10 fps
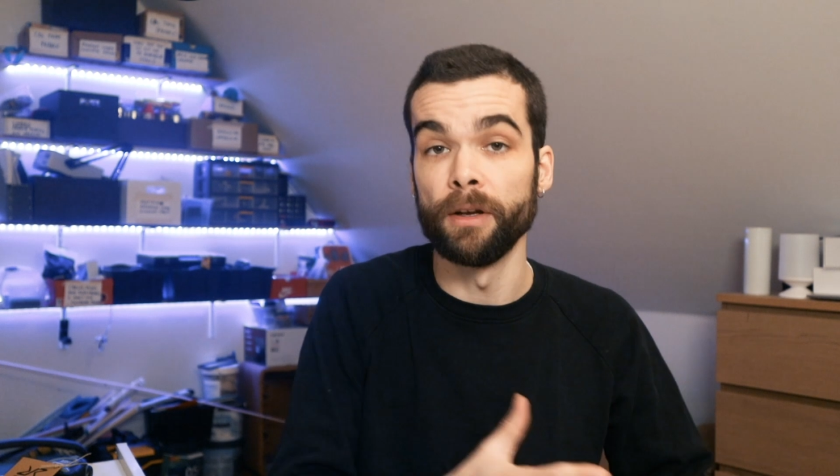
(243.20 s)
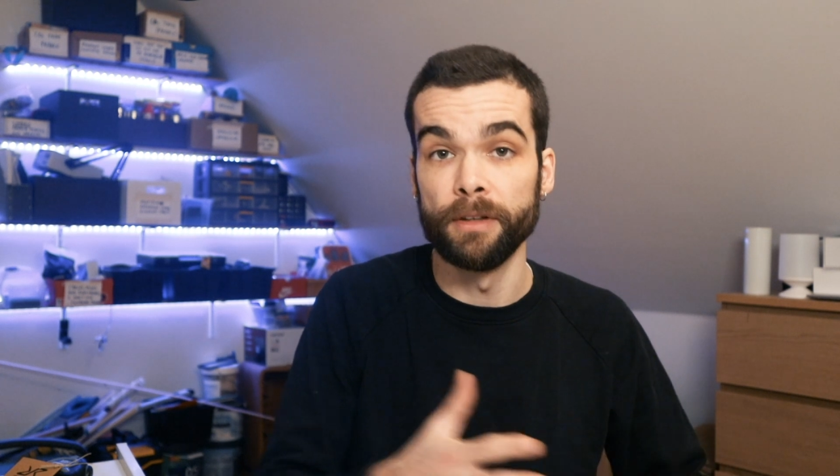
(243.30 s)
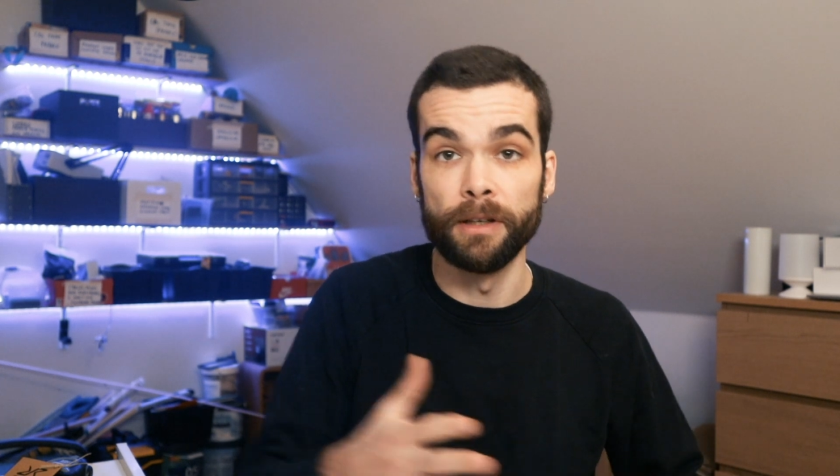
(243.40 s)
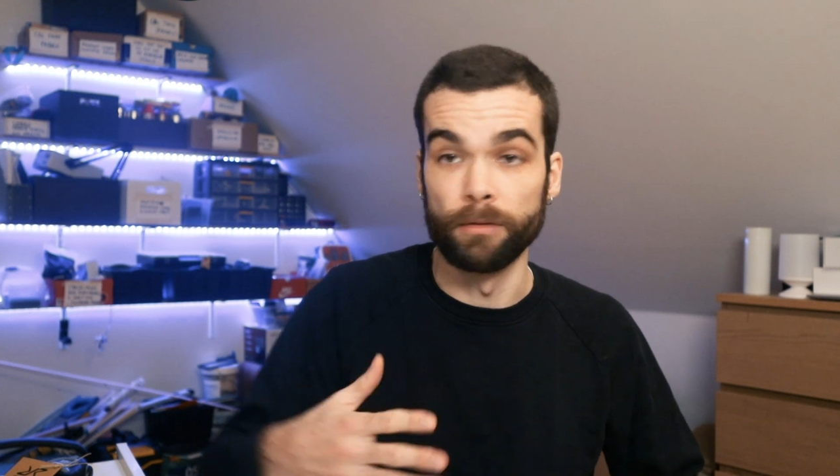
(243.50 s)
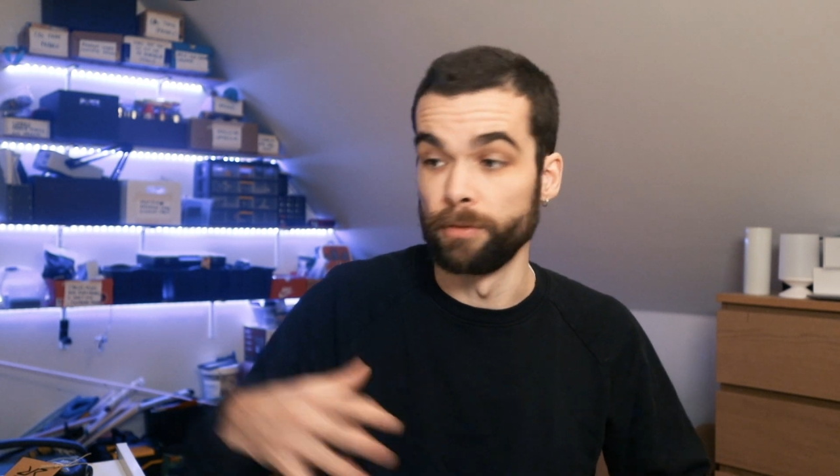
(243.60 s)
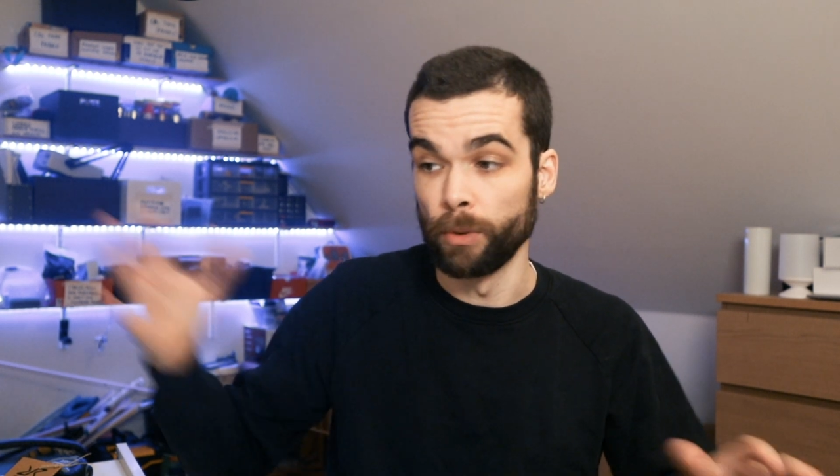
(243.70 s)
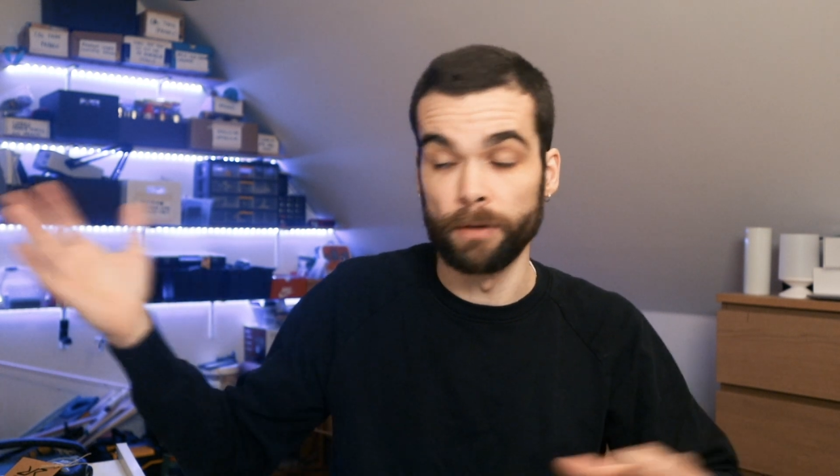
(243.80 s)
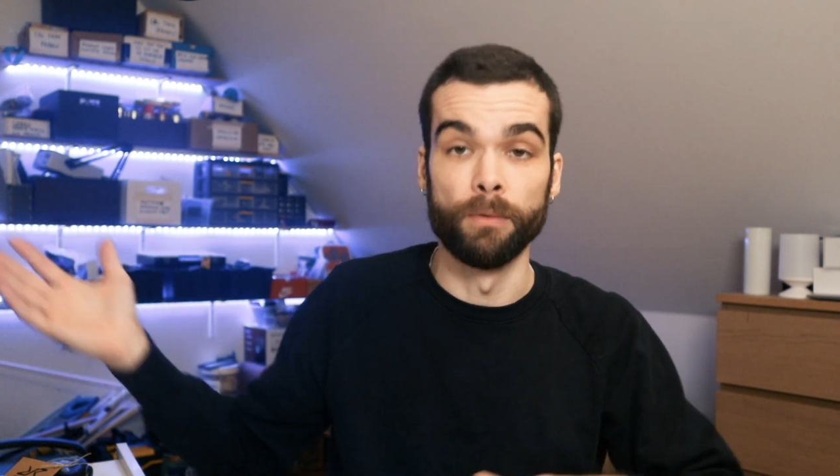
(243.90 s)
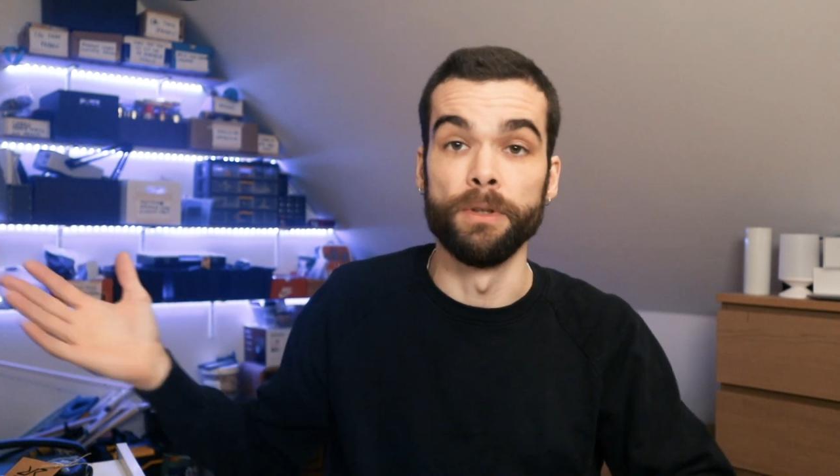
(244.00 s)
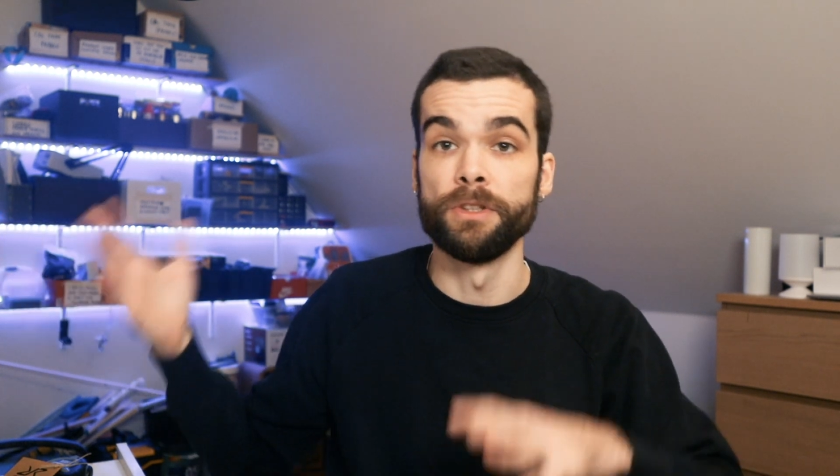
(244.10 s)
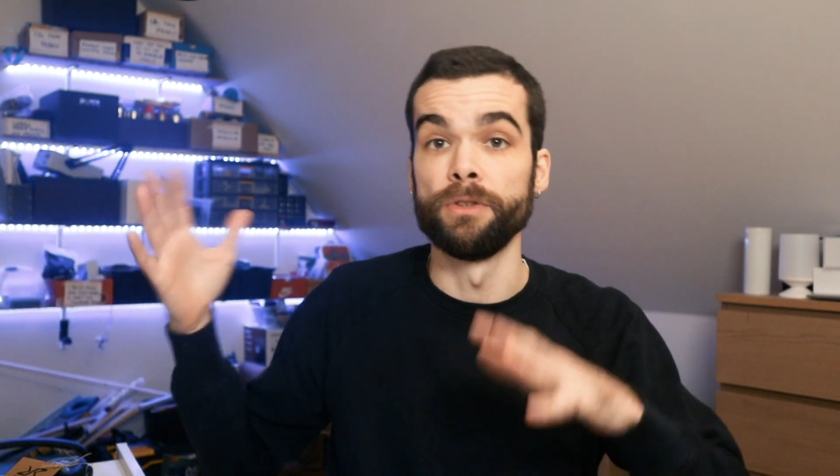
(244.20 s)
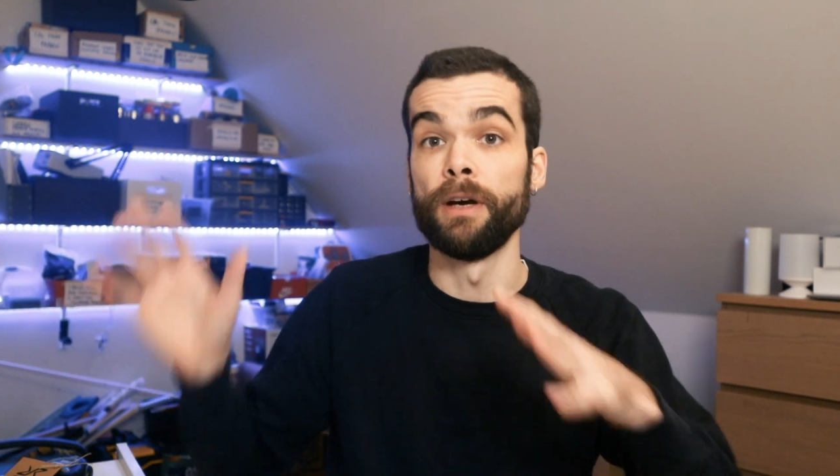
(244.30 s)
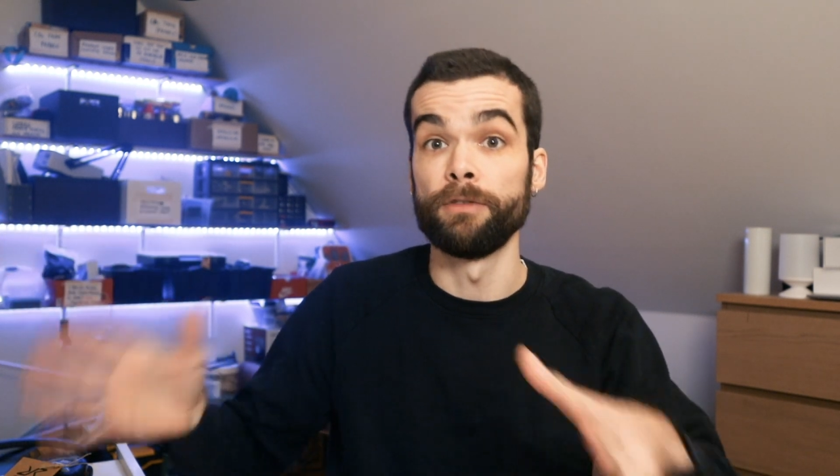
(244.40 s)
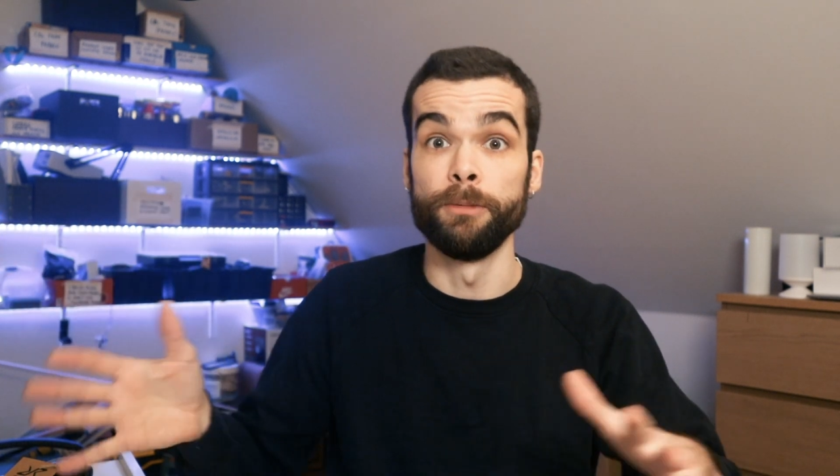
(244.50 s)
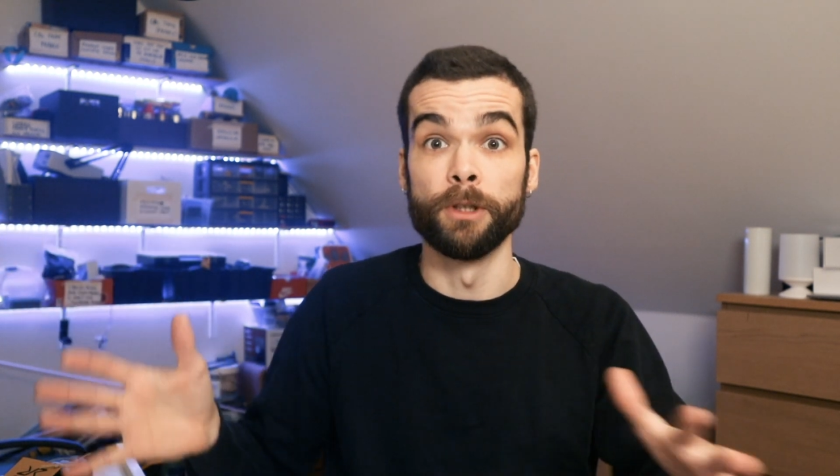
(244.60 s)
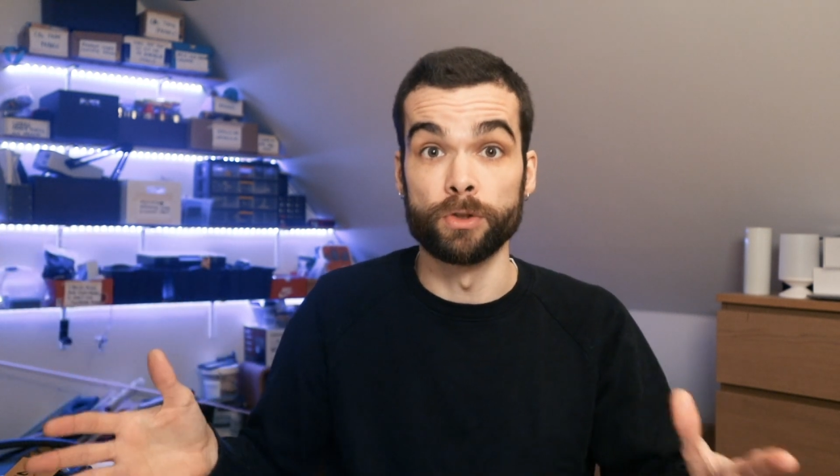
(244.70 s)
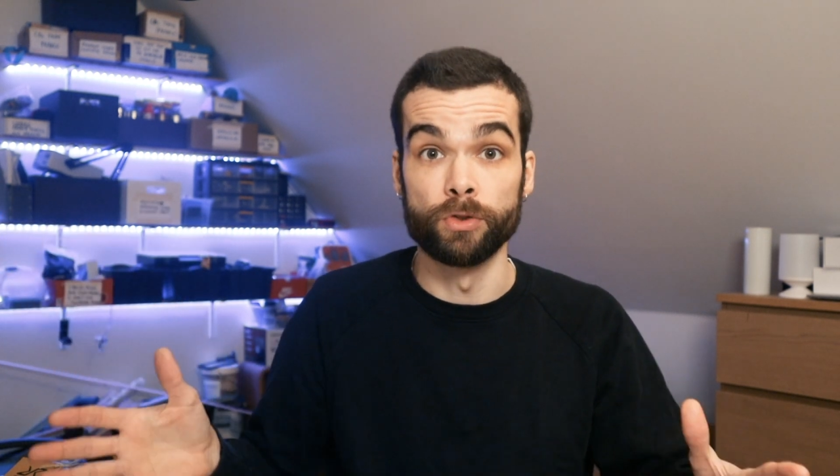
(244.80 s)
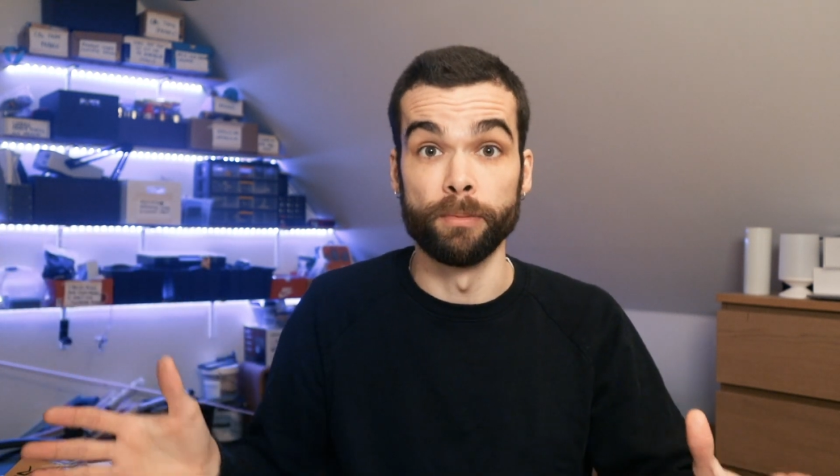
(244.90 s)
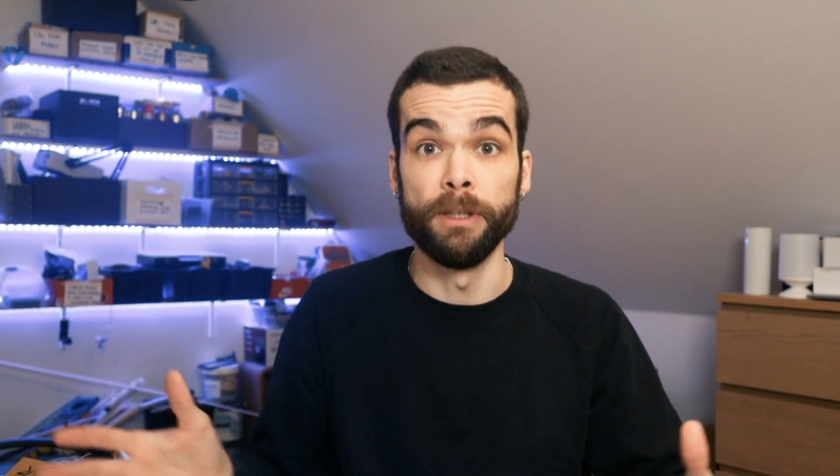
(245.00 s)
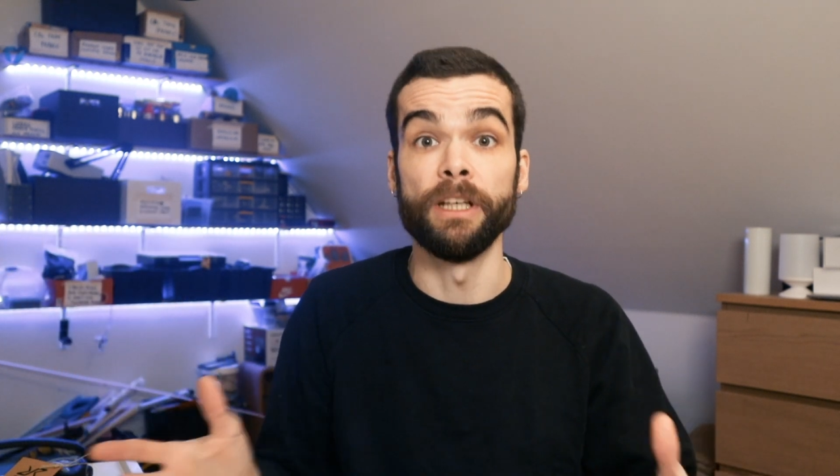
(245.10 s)
on there, or for whatever reason you have to be on
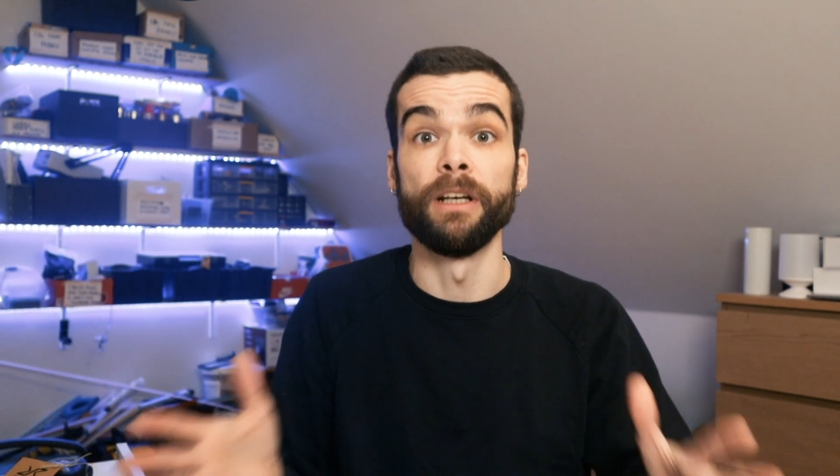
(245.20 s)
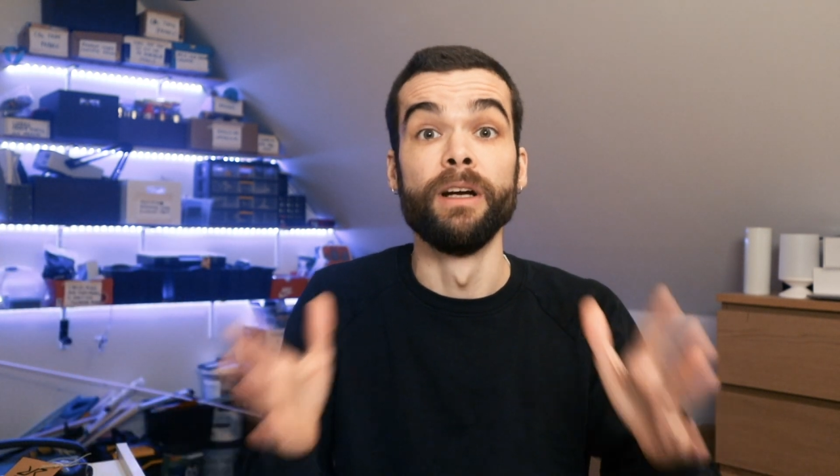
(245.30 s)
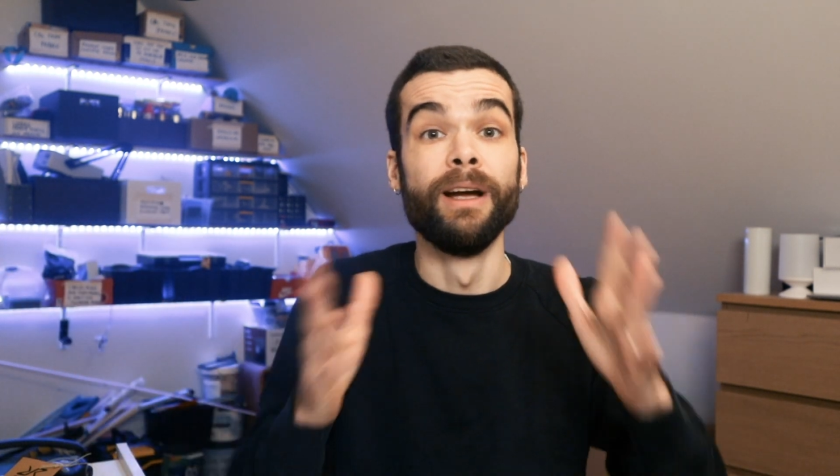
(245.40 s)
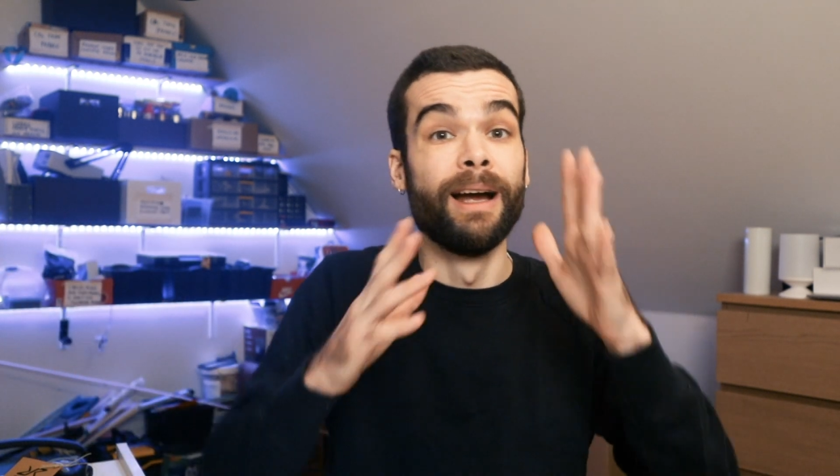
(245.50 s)
social media,